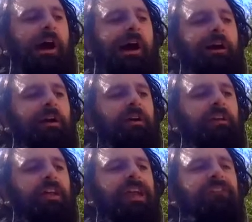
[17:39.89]

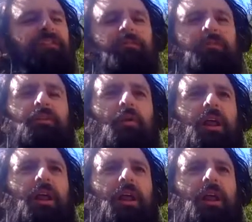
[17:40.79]
If you really
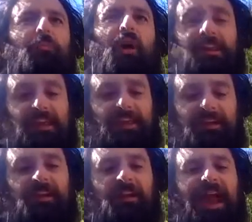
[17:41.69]
want a party